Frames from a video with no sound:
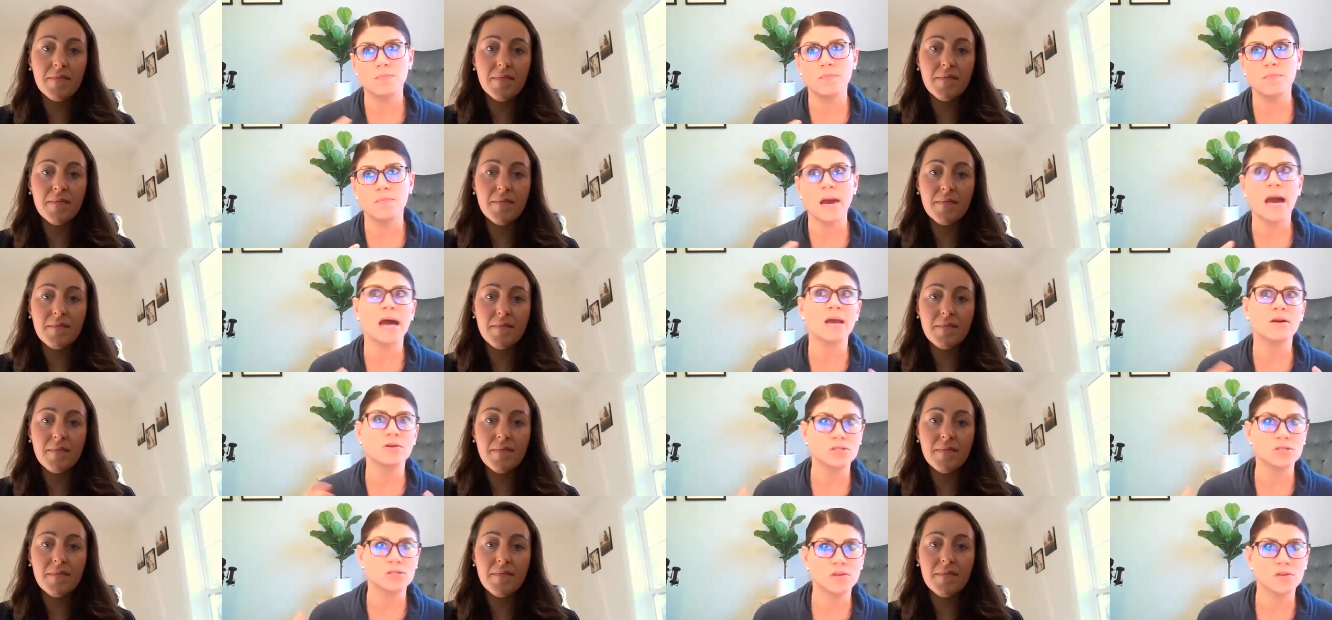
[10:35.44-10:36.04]

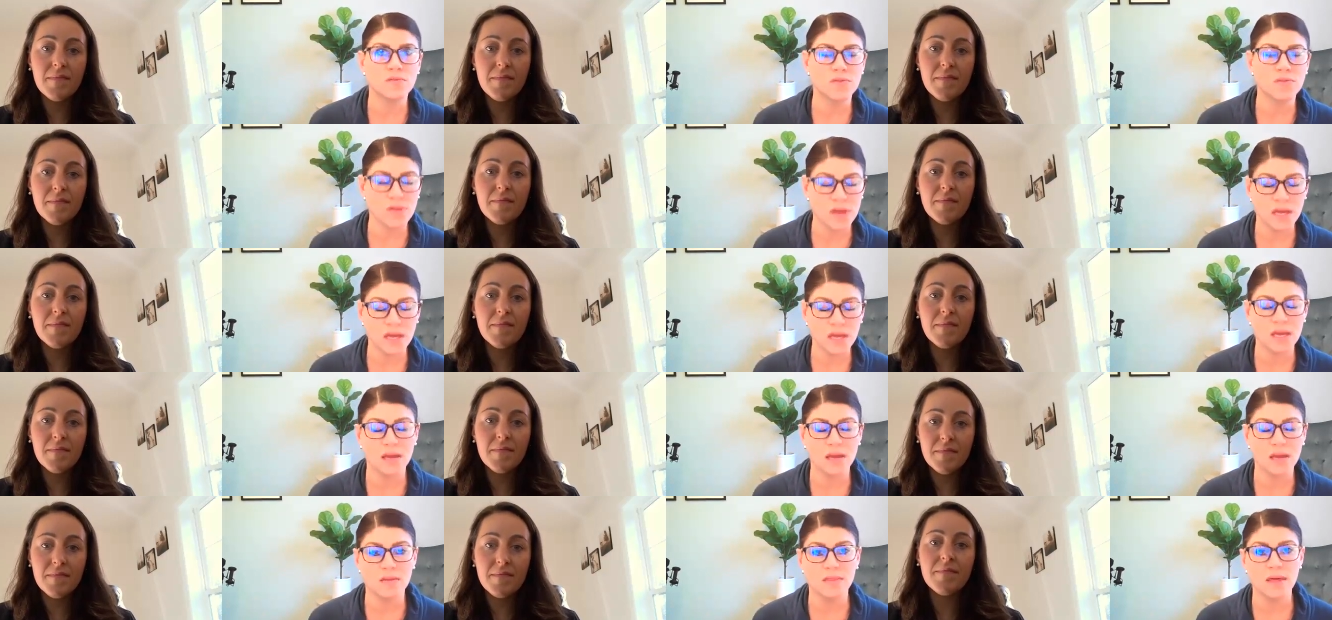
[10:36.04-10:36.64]
Speaker 1: patterns of
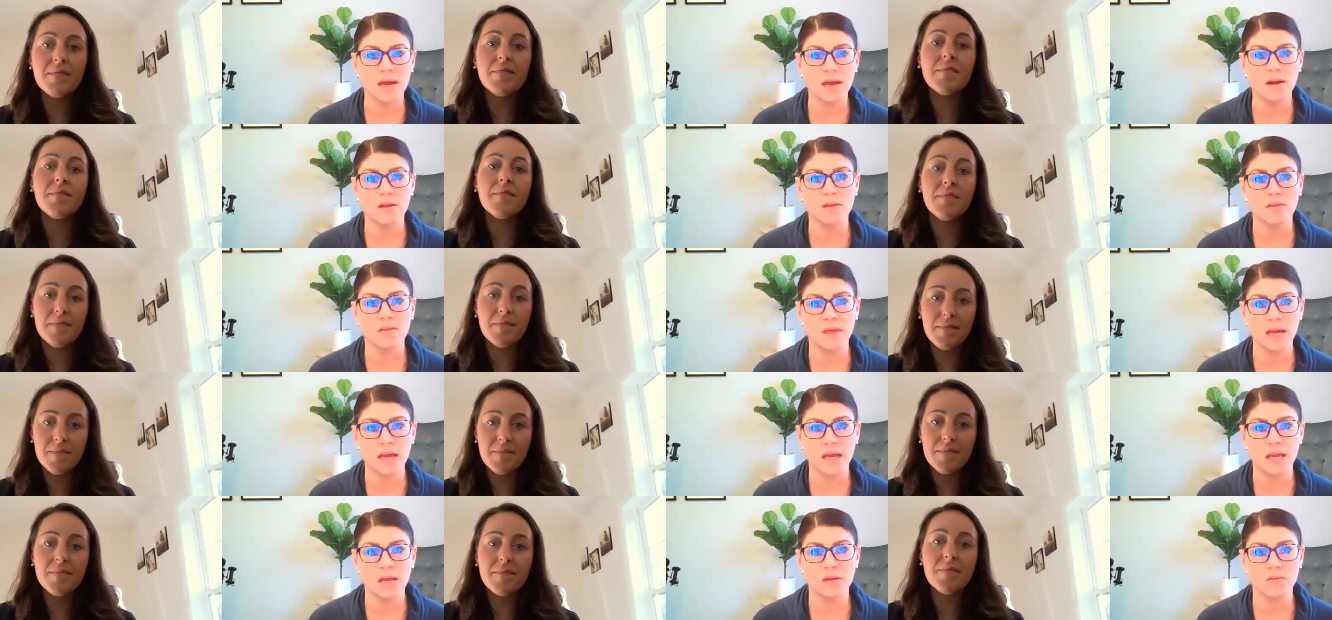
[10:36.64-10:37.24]
thinking that
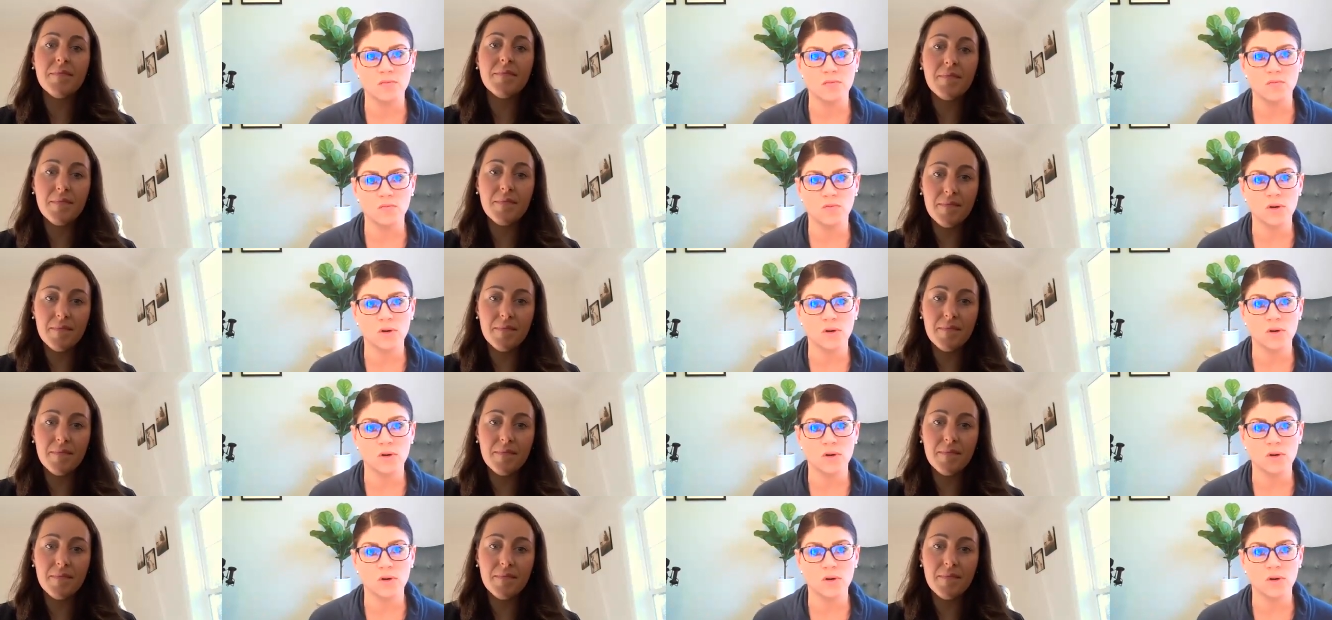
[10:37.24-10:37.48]
that can